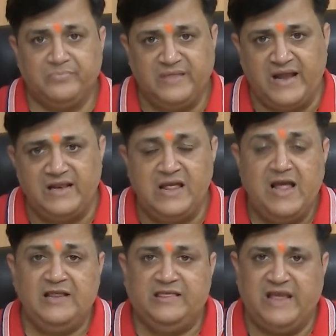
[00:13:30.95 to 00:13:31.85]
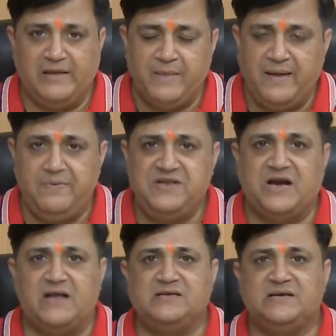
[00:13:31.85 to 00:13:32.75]
then there may be
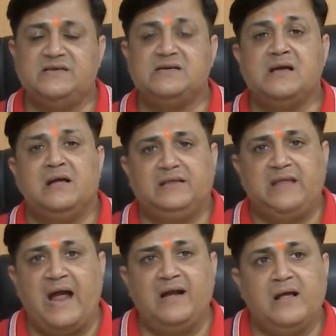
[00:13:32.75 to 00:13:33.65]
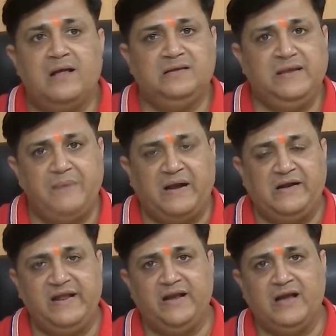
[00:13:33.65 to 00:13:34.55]
chances that the
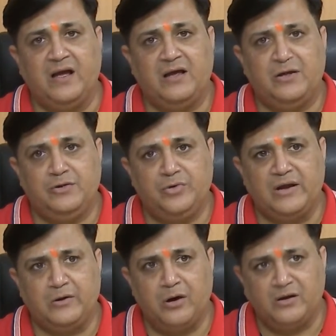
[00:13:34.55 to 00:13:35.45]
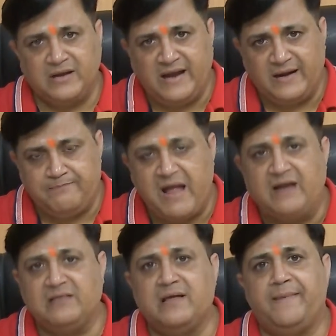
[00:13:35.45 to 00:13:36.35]
bacteria, you cannot get
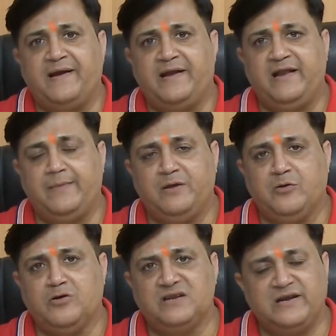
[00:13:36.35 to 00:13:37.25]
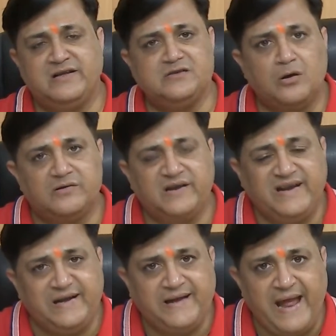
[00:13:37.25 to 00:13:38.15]
back the bacteria because it is
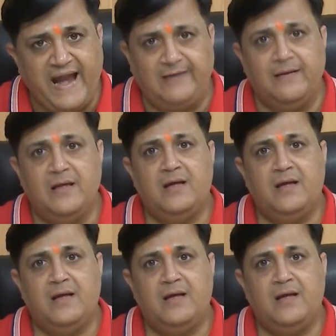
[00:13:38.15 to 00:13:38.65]
already dead.